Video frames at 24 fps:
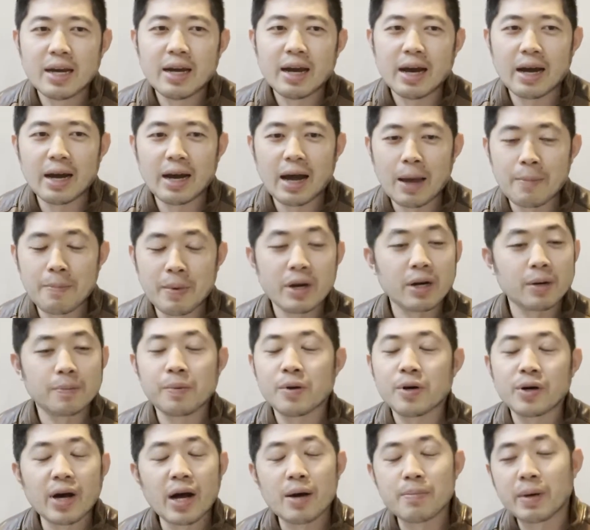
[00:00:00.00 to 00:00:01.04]
I better
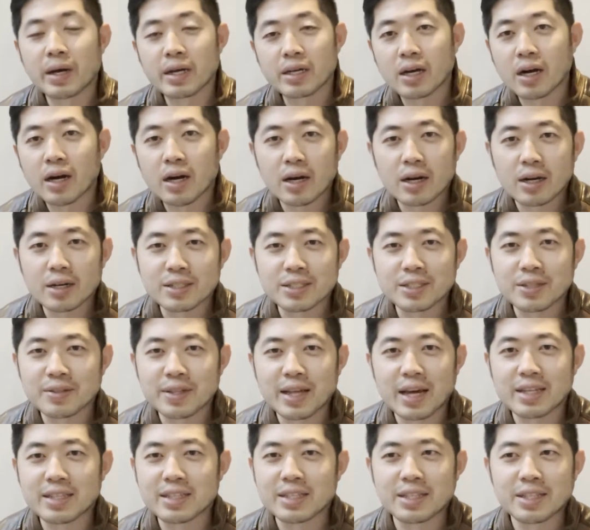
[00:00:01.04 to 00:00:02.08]
pull out my card so
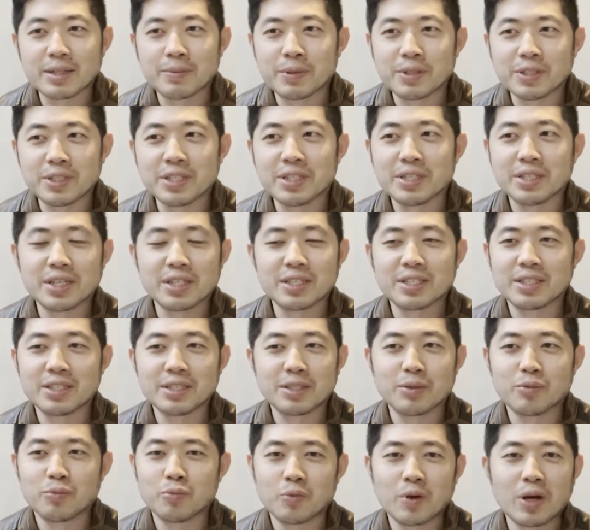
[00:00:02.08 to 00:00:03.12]
that the machine
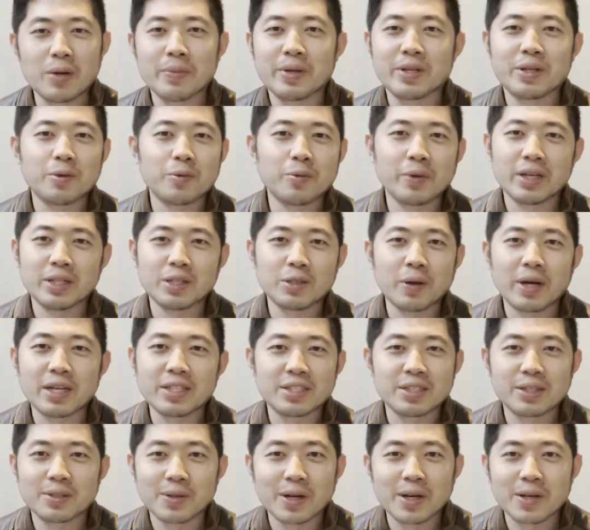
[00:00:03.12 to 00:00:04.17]
doesn't want me to win
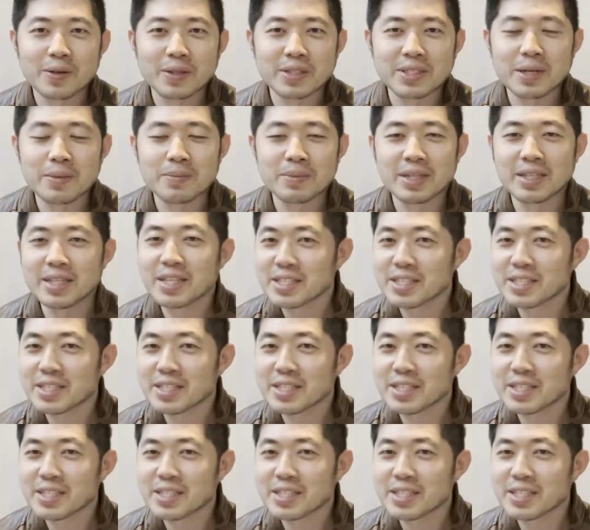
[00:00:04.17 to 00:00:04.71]
twice in a row or something.